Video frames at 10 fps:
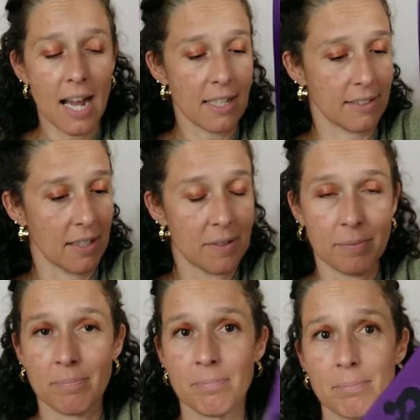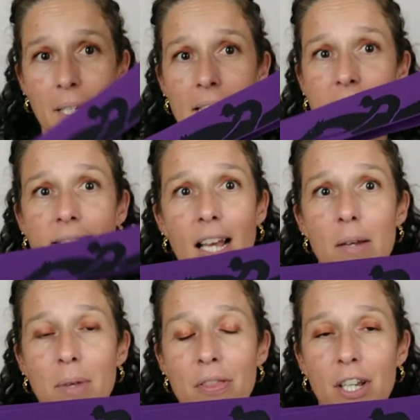guys, please
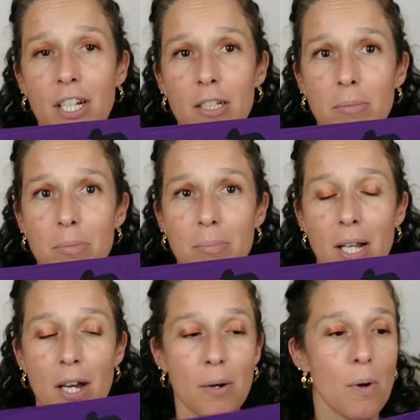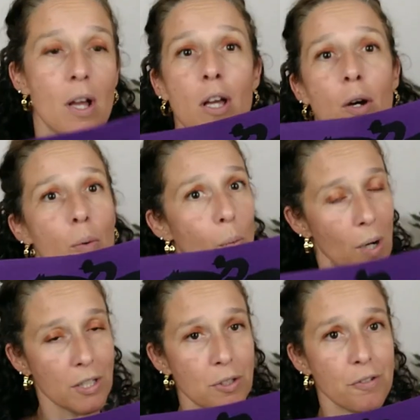tell me in the comment below,
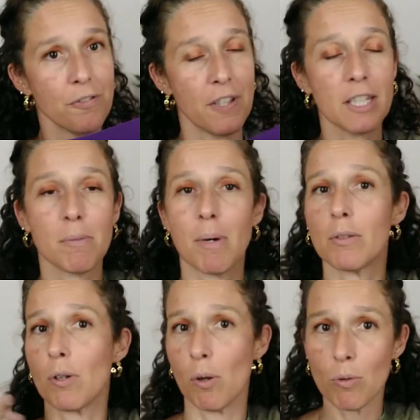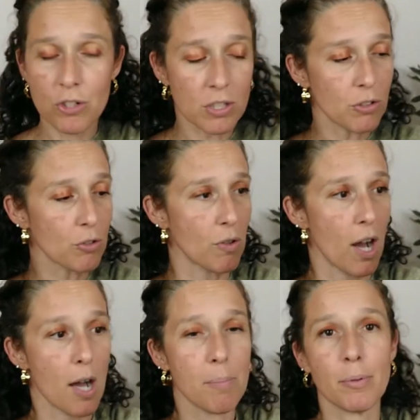what do you think about Longchamp
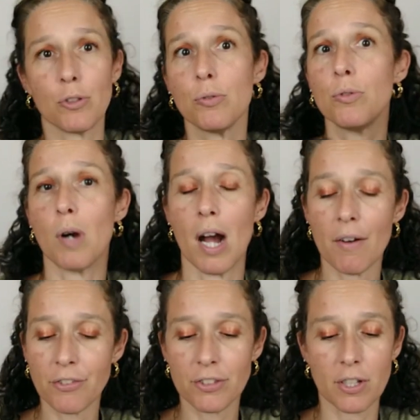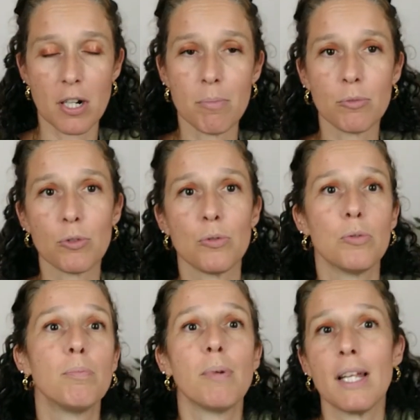strap? Do you have some? Do
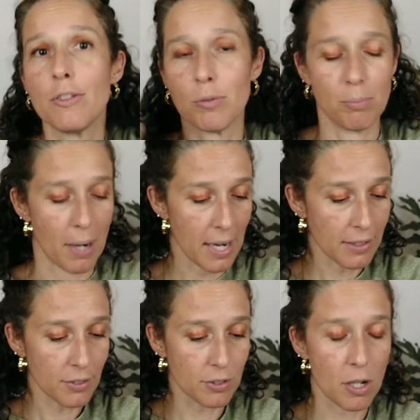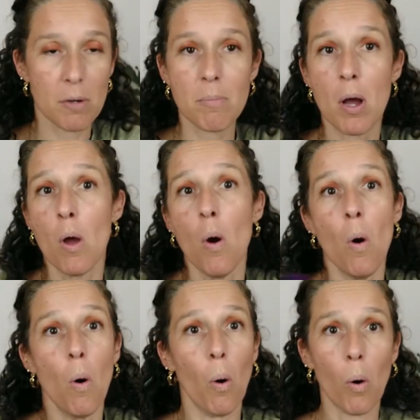you plan to buy some?
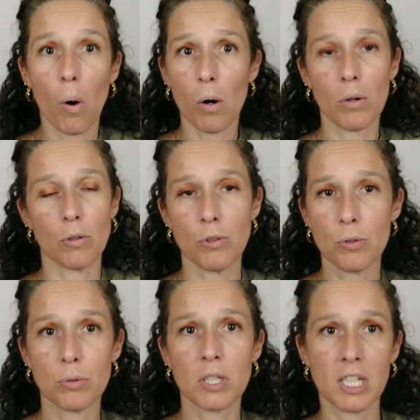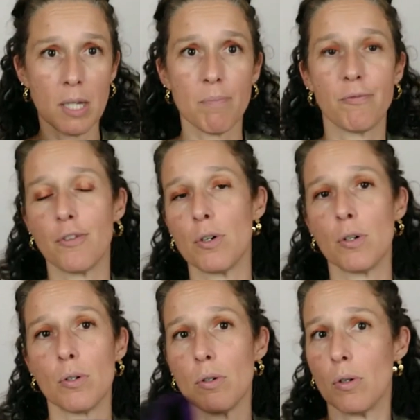Or you keep
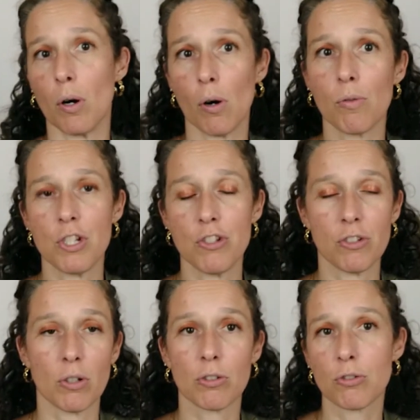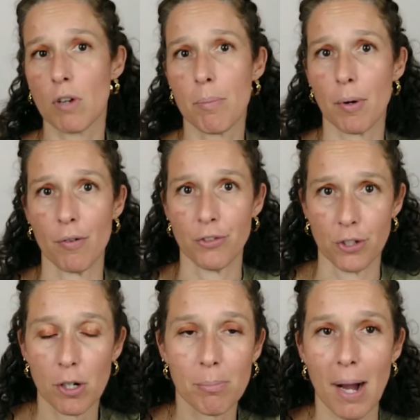the original strap of
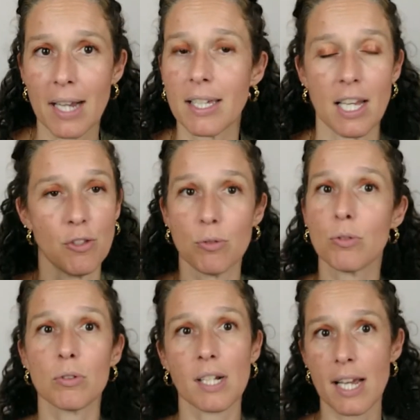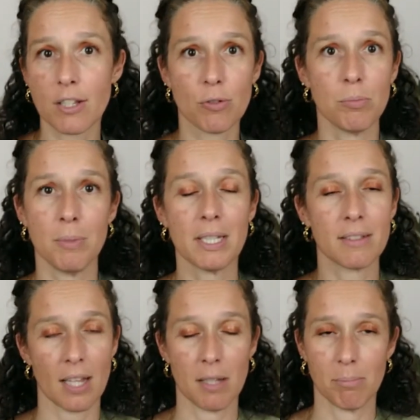your bag and you don't like to
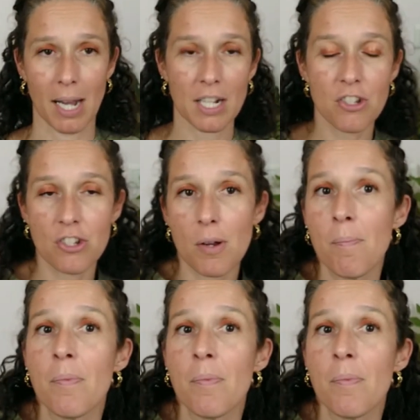mix and match?